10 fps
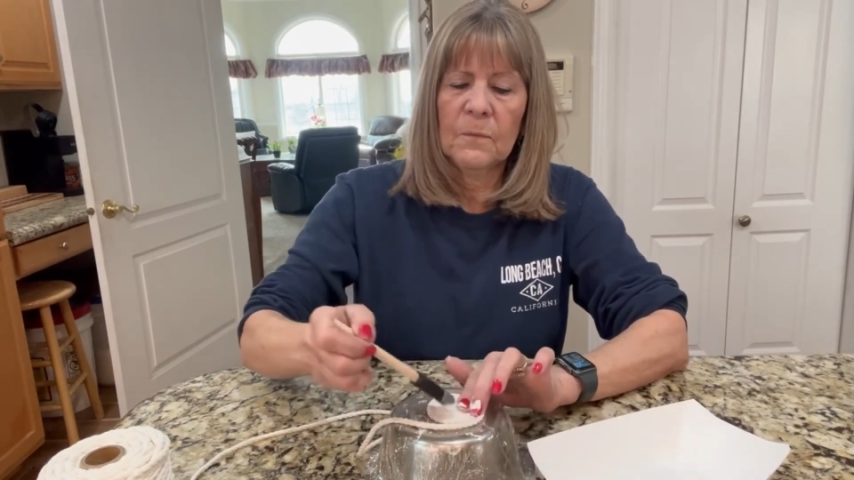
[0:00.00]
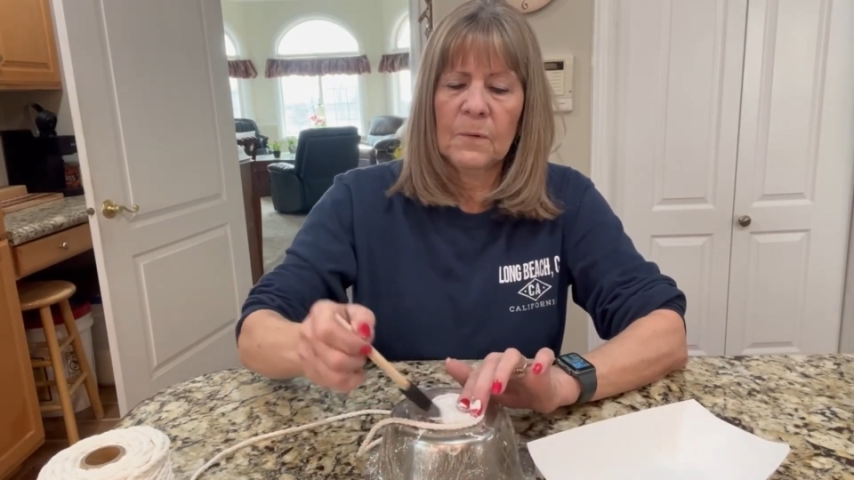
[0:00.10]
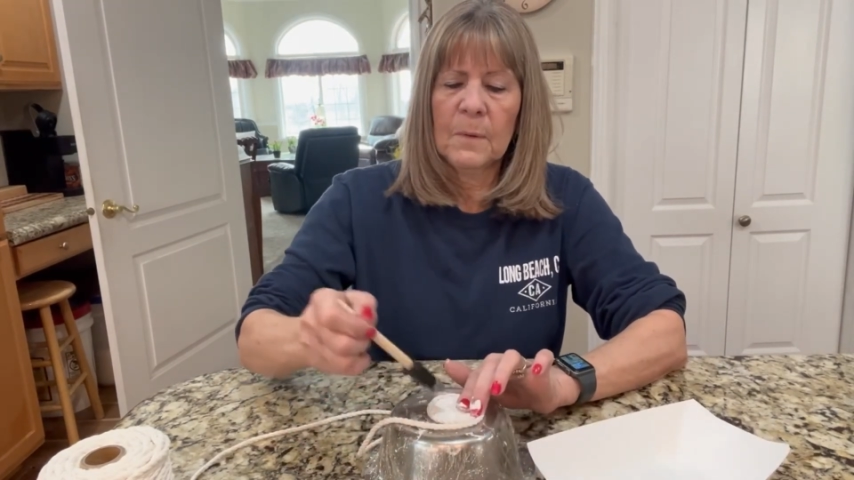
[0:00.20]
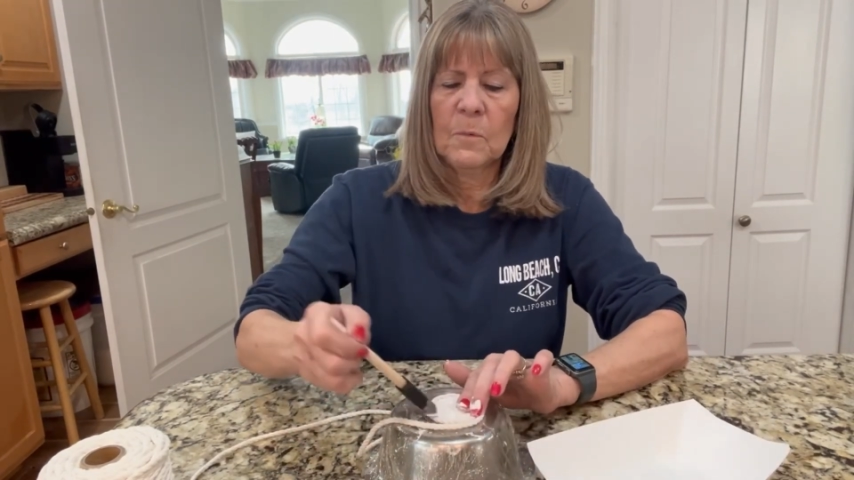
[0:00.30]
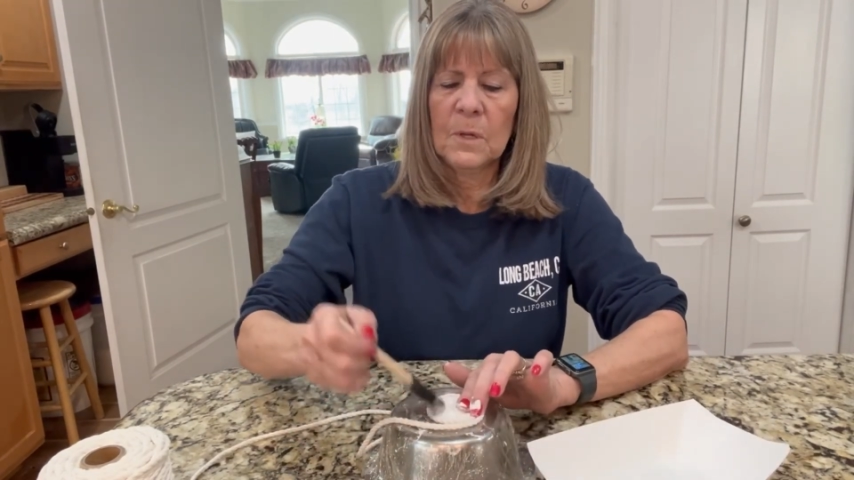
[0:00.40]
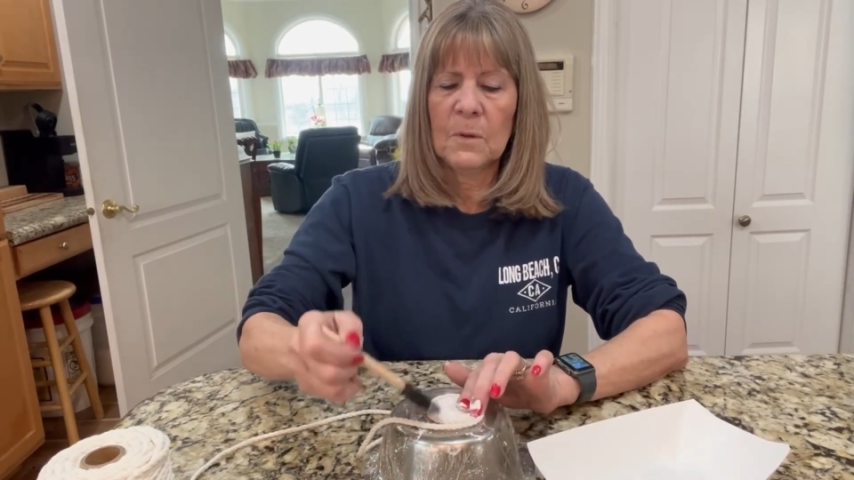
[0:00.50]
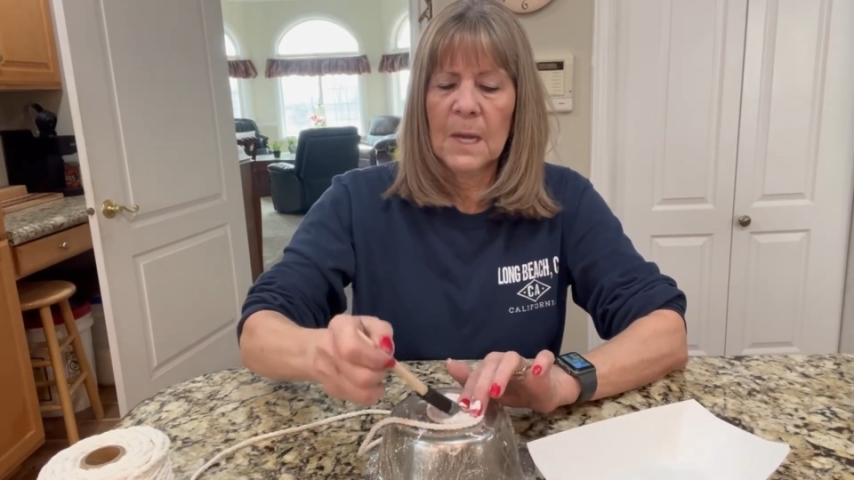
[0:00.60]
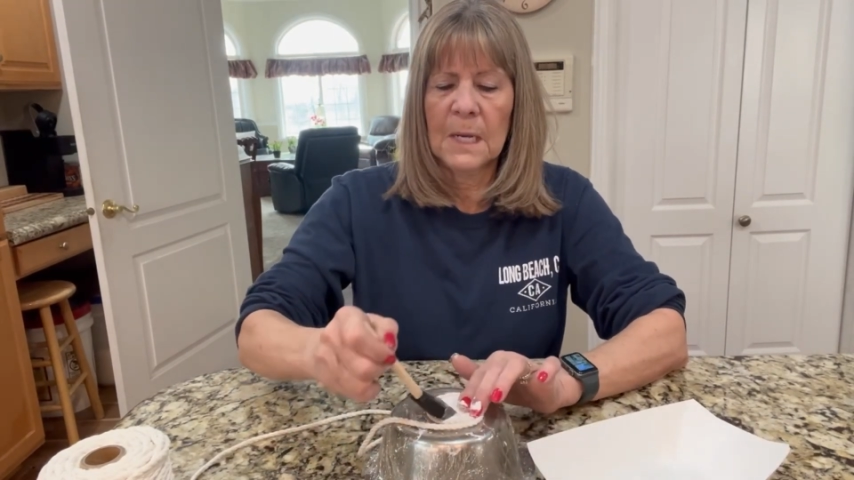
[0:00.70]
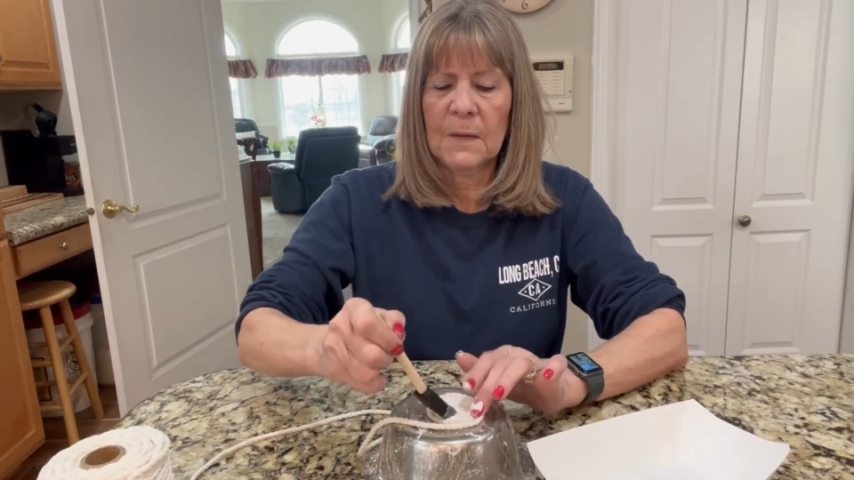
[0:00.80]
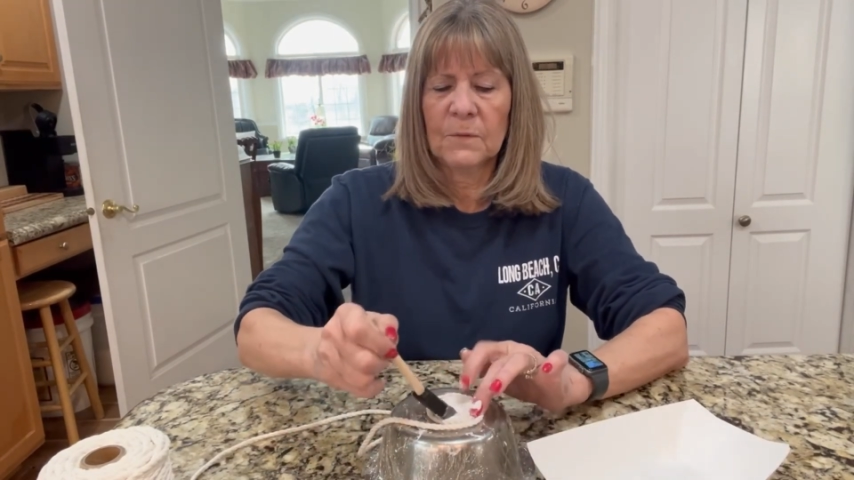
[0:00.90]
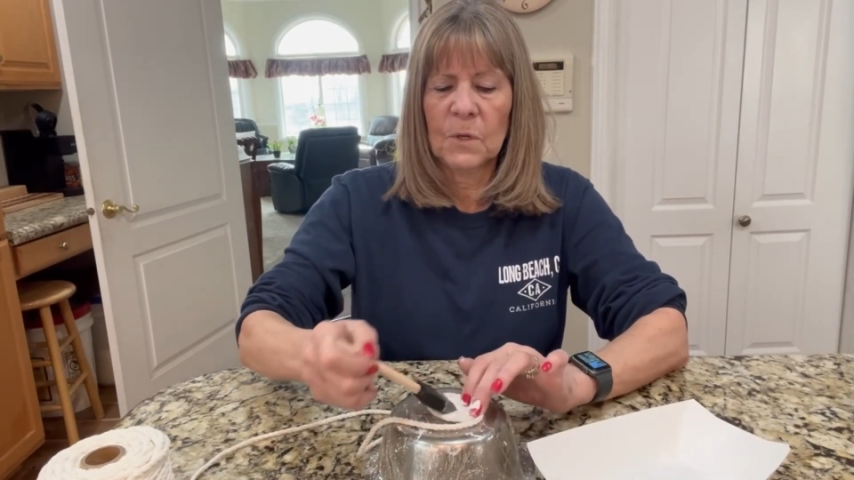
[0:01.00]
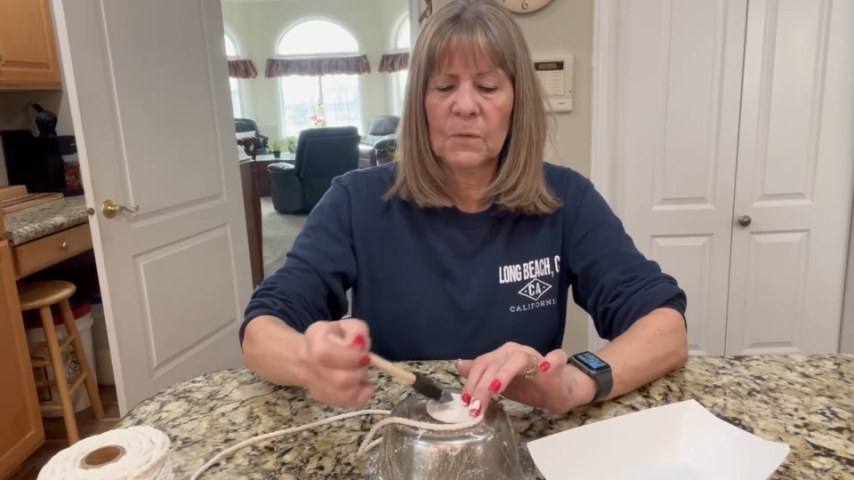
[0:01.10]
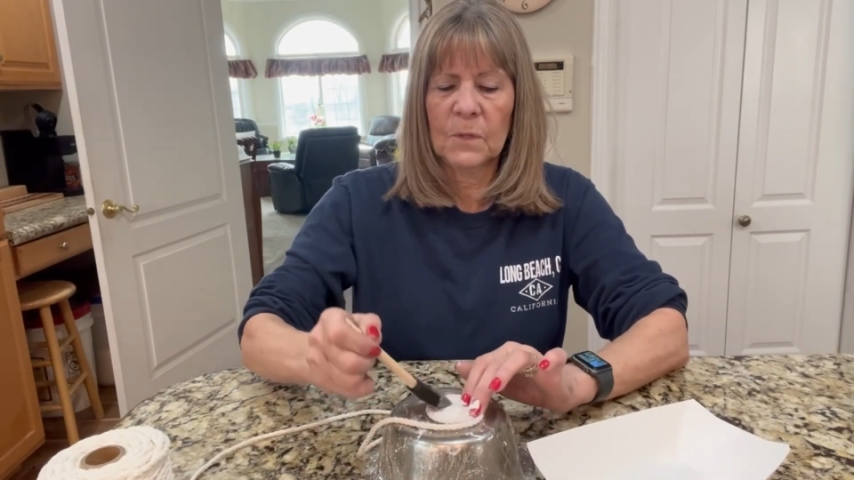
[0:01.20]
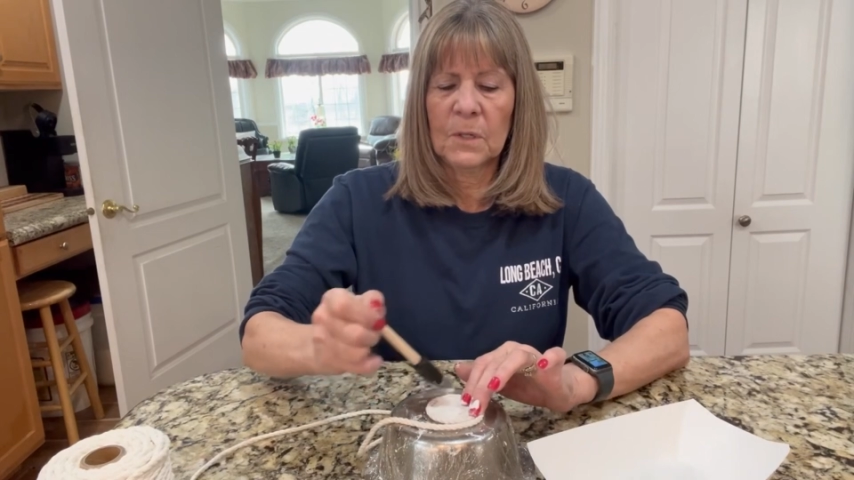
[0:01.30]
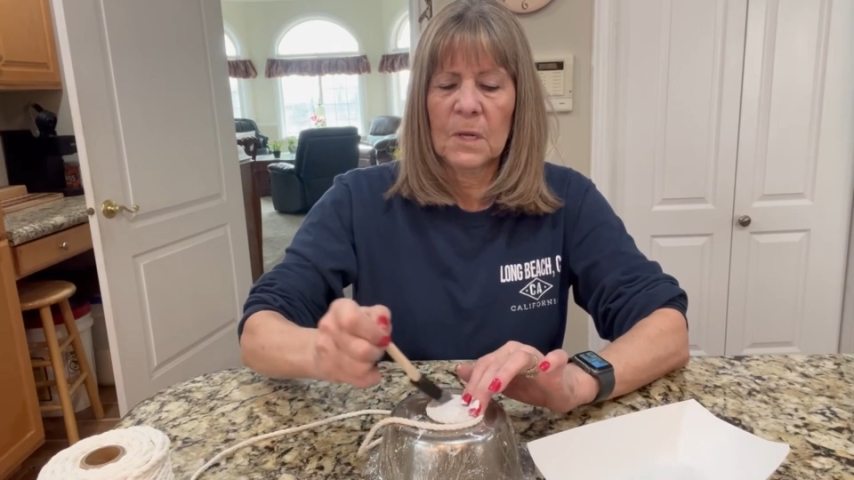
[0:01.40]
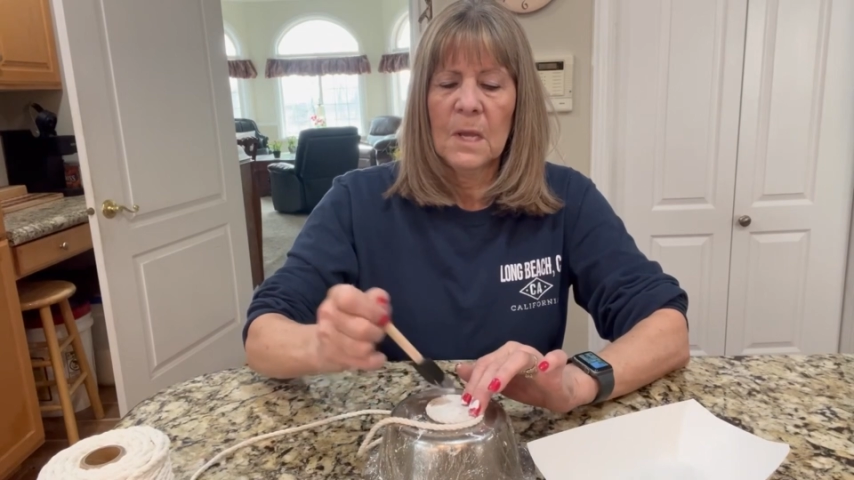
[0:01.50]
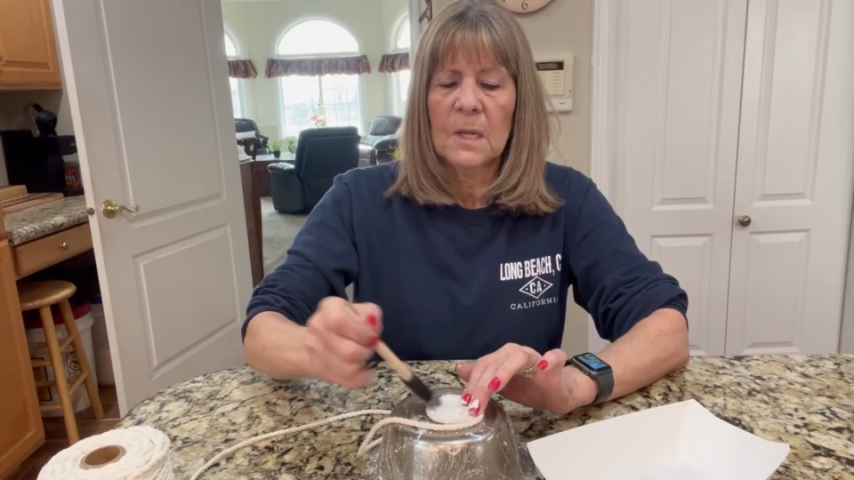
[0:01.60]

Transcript: from what you had left over.